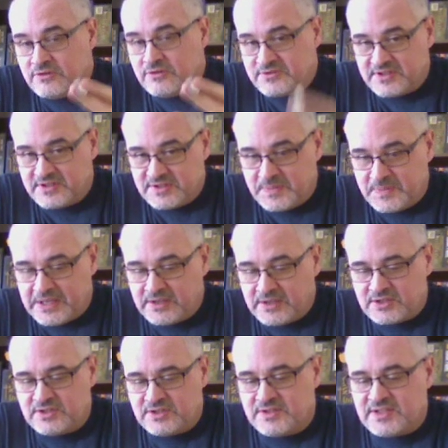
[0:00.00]
use the
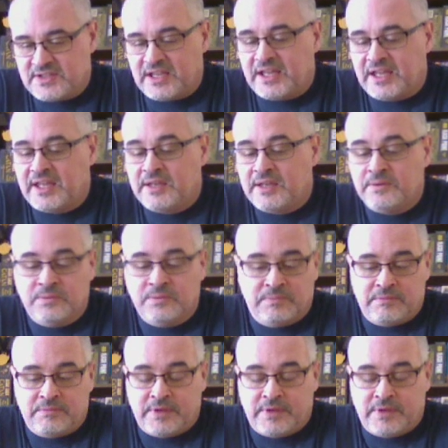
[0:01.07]
speech to say,